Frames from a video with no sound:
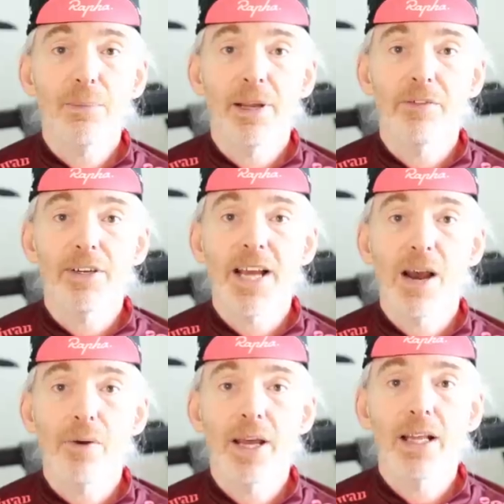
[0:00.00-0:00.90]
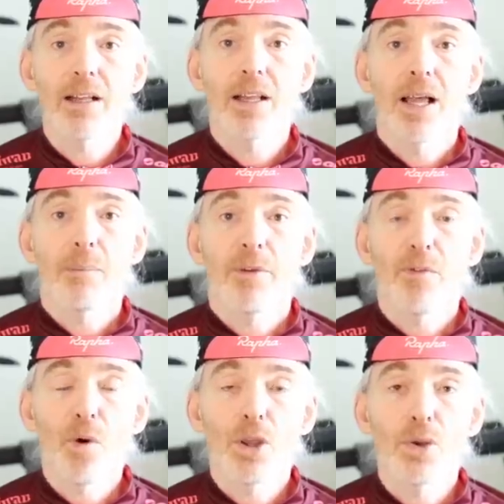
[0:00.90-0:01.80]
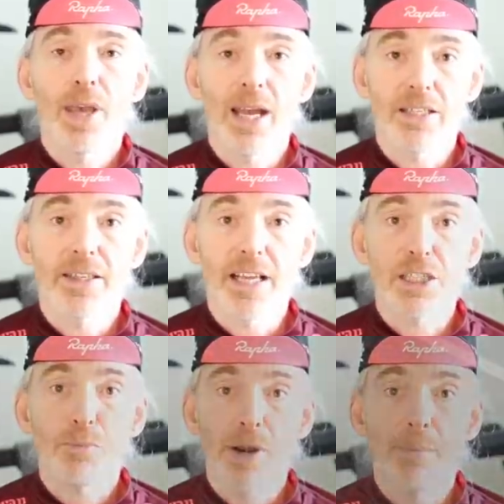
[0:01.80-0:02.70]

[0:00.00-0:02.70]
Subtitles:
bit of a downhill before you get to that sprint